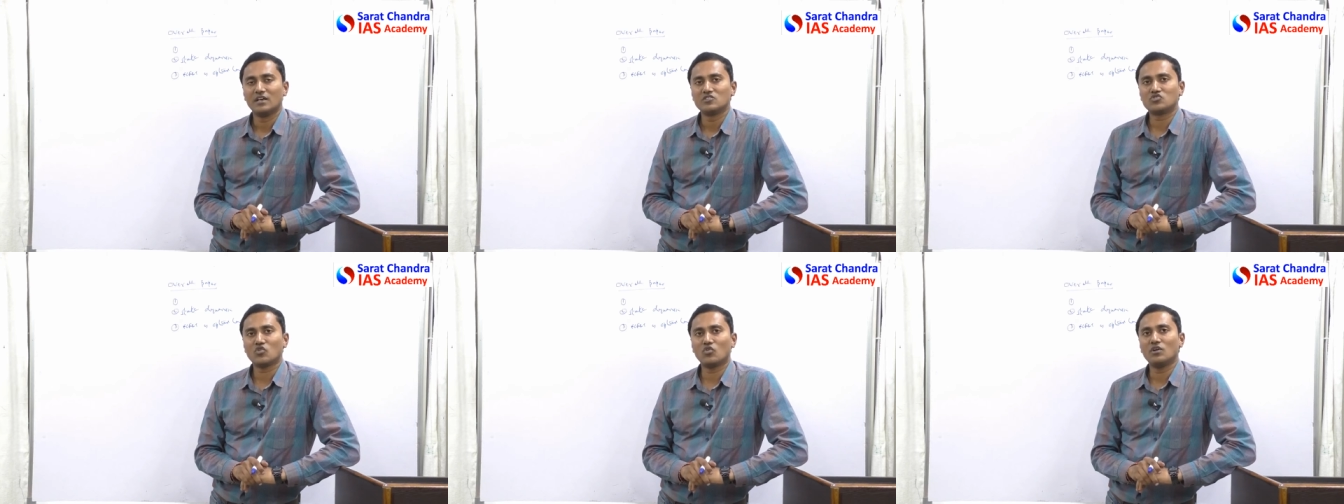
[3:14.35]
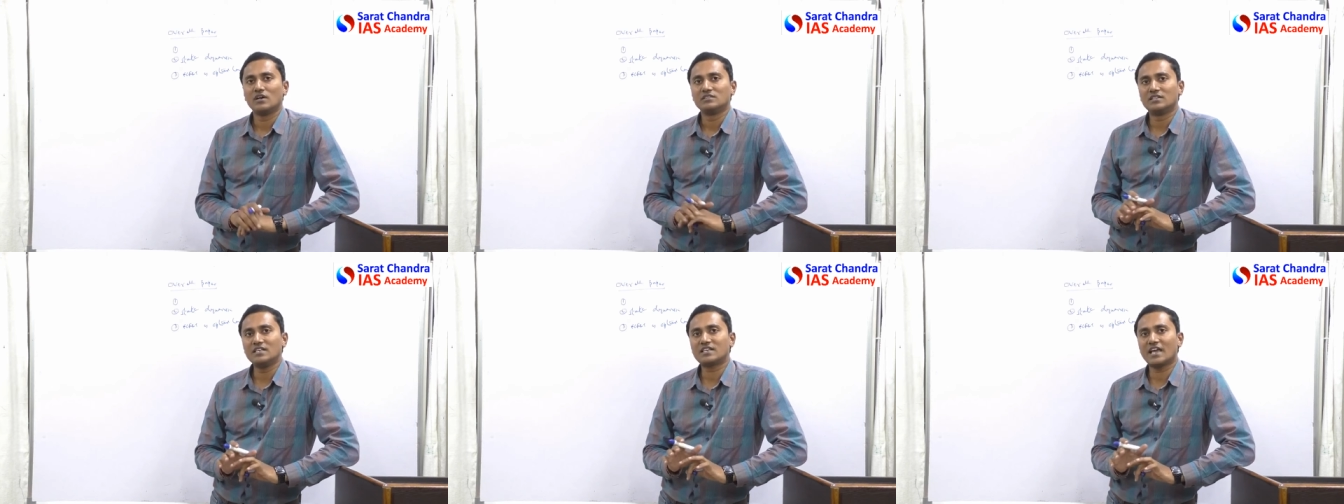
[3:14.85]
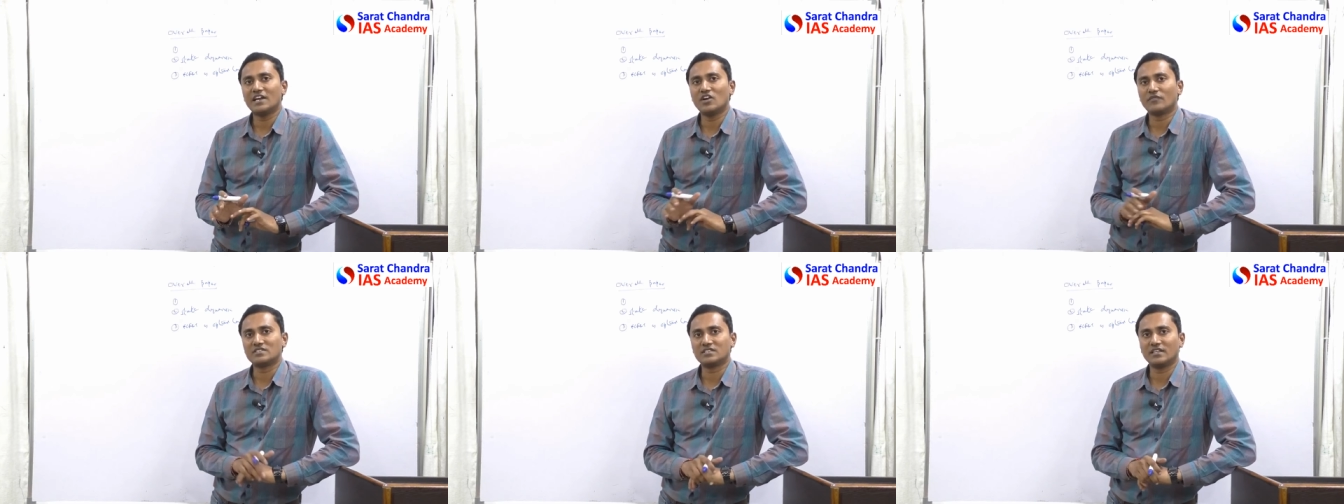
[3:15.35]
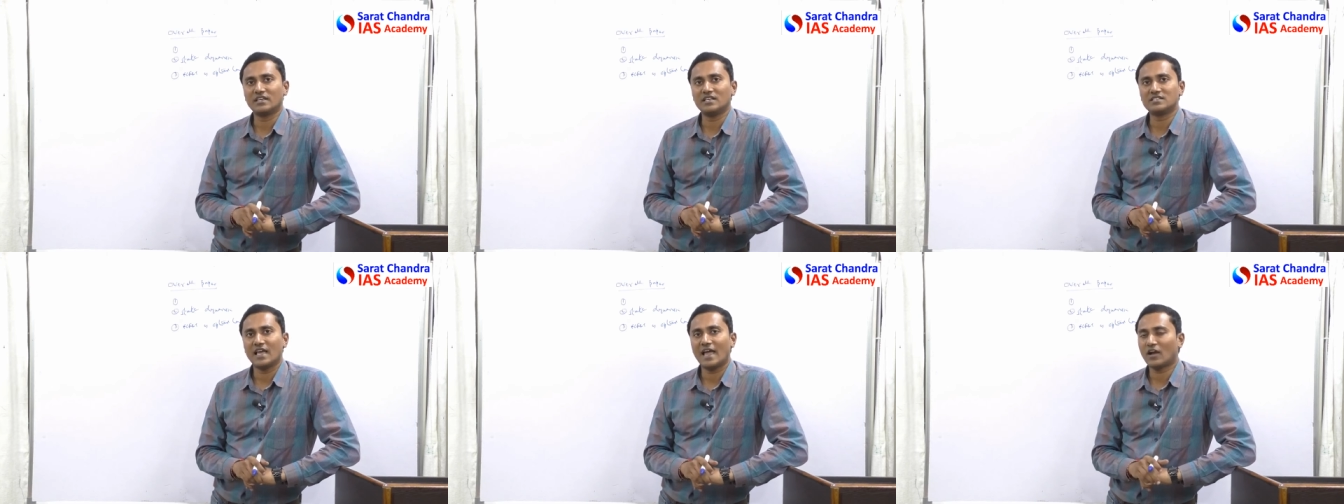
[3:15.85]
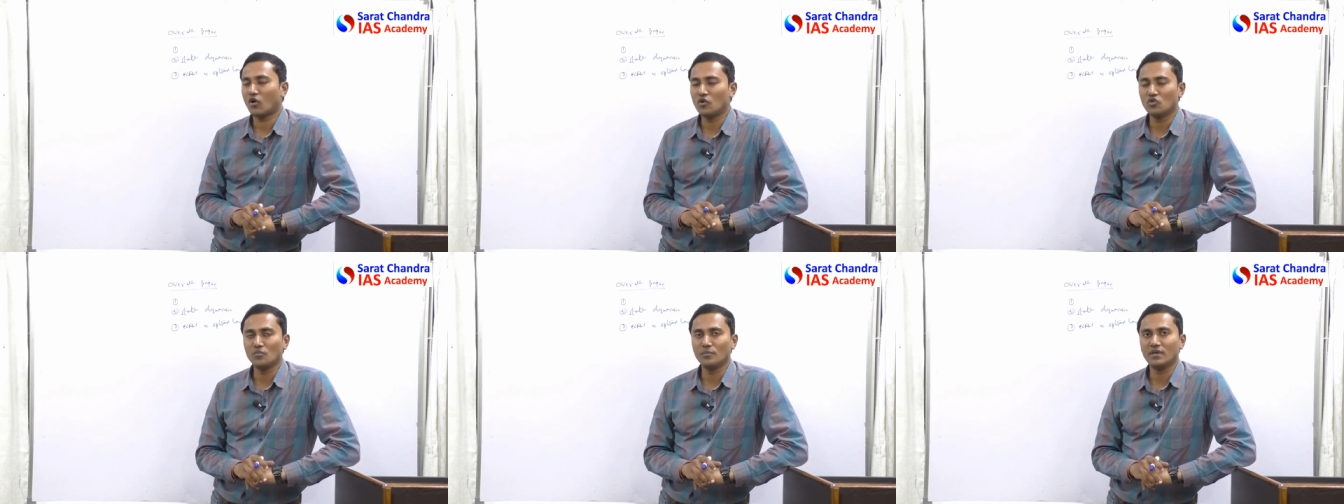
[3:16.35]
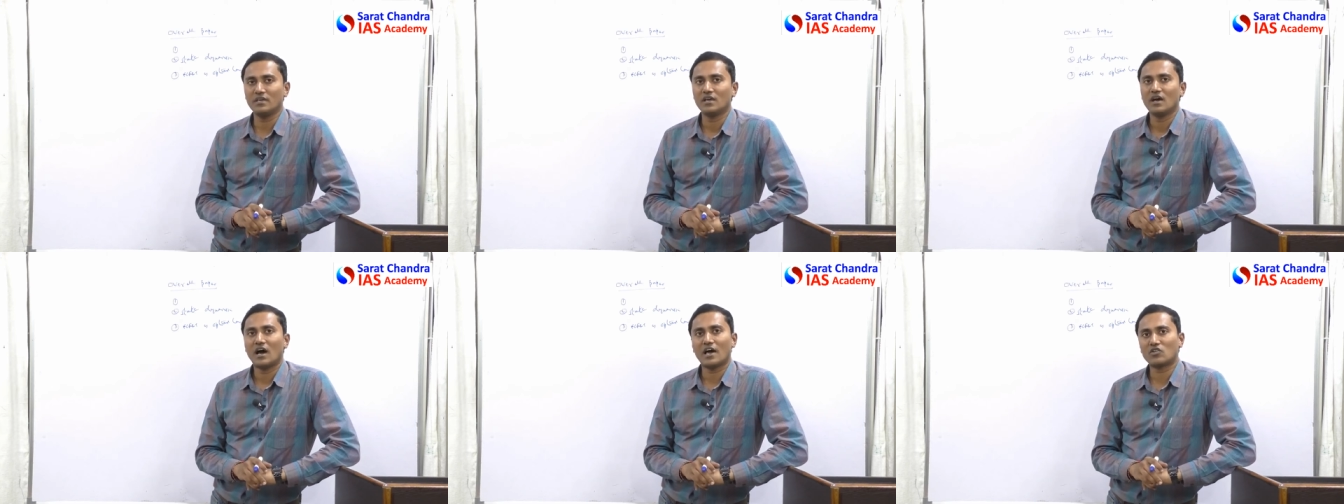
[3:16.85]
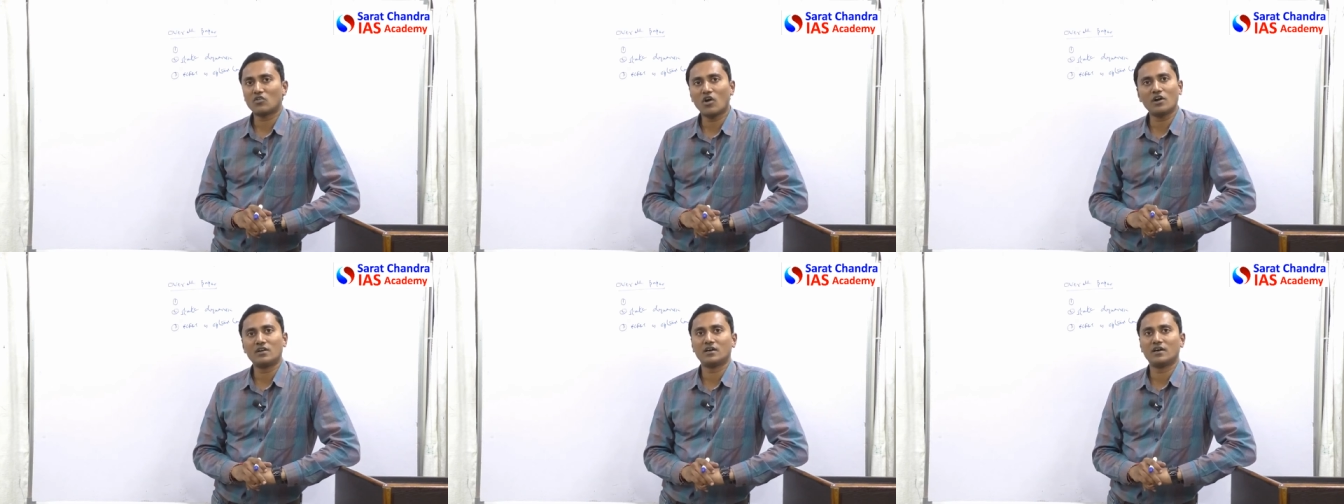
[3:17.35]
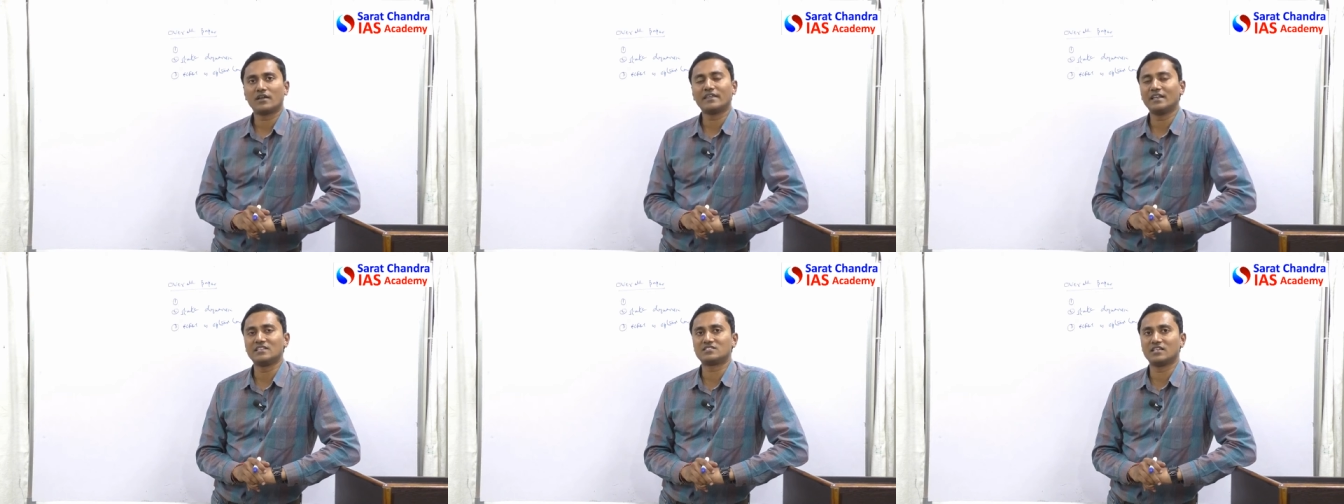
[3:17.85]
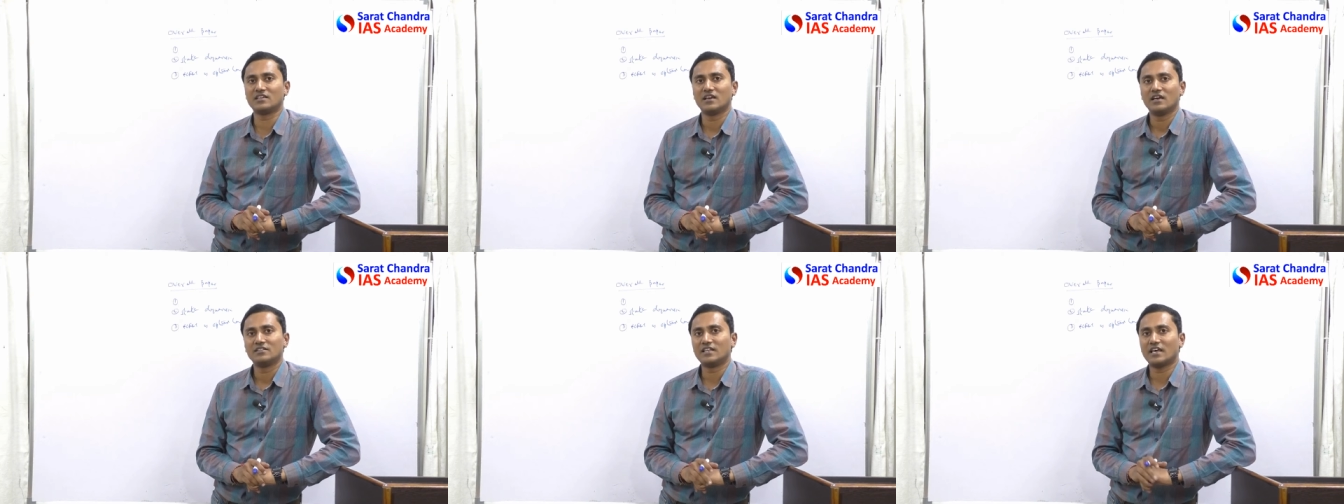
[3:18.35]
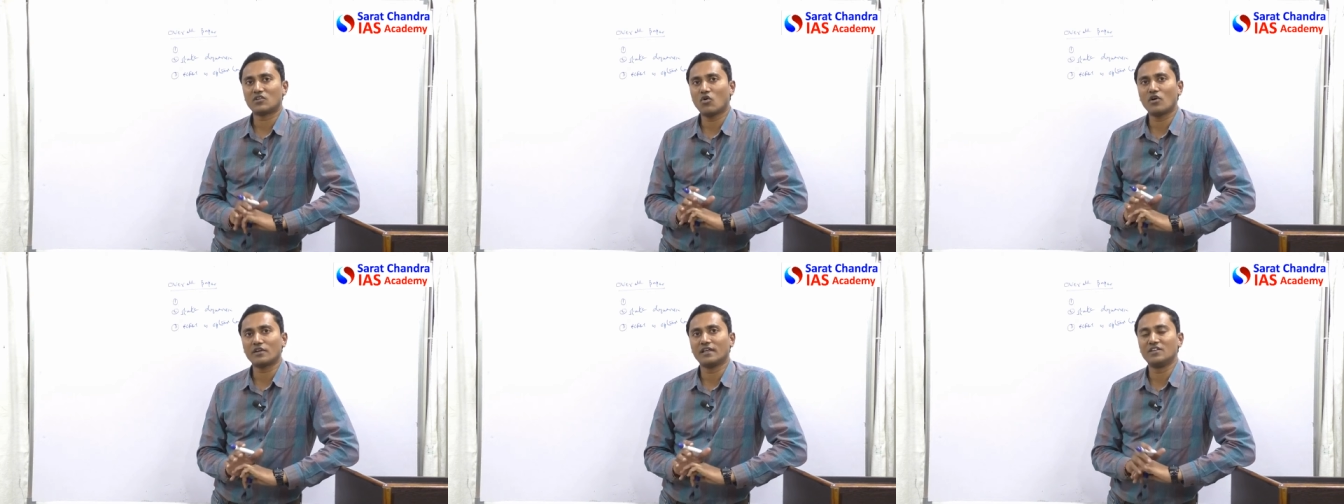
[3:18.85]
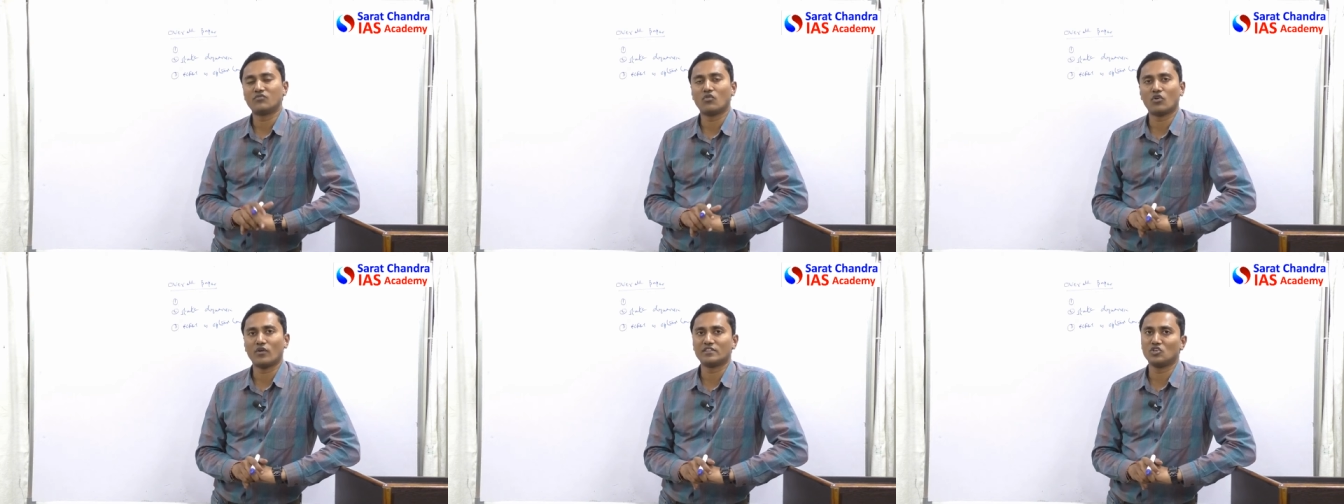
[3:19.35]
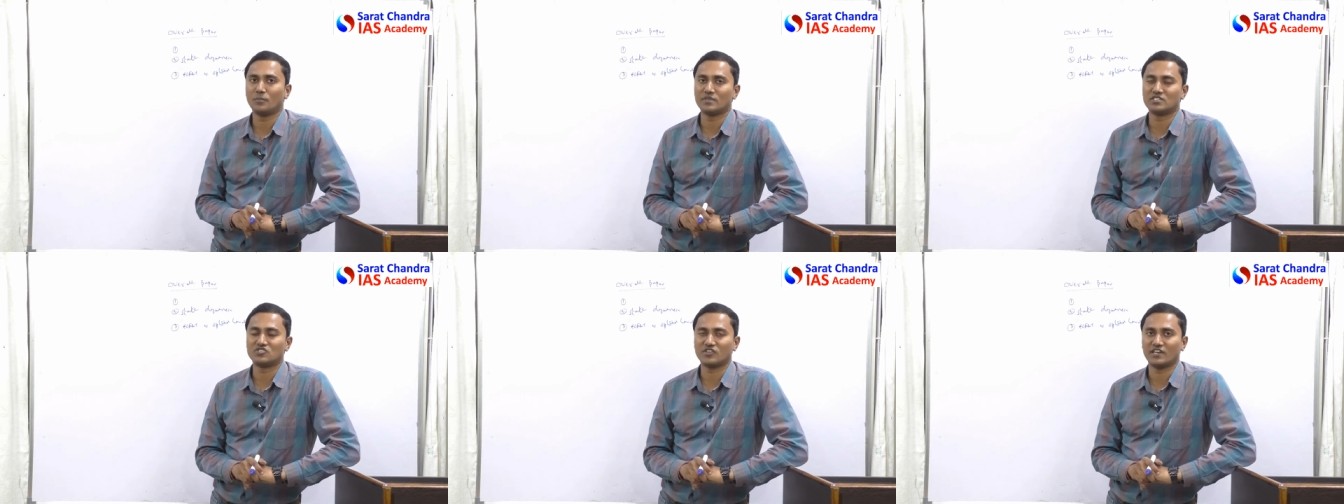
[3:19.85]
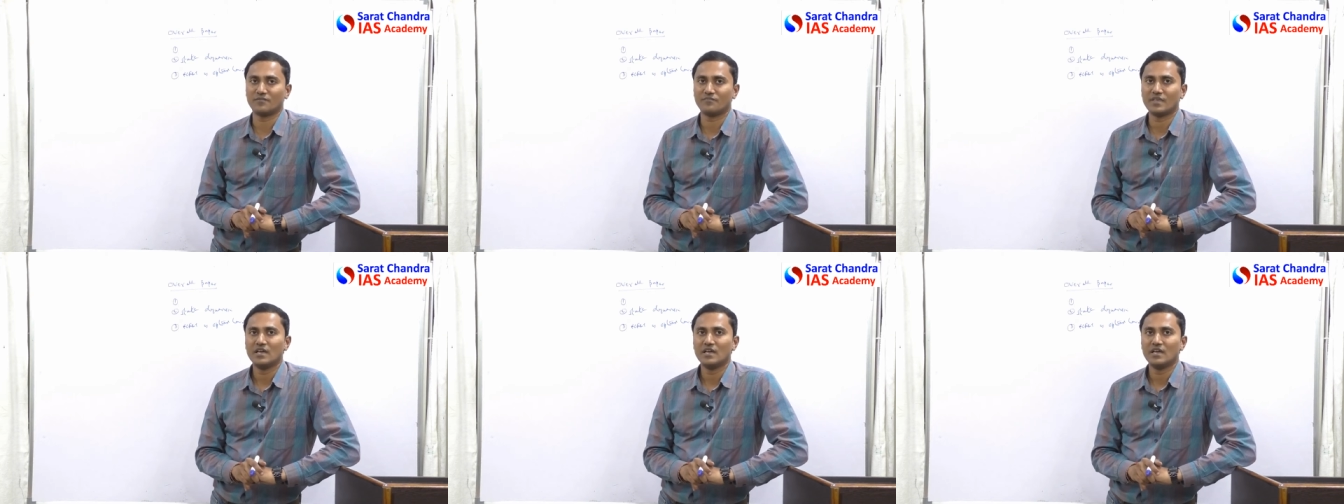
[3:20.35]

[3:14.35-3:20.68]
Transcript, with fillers: So these kind of test series, according to me, are not realistic. They are not really following the UPSC trend.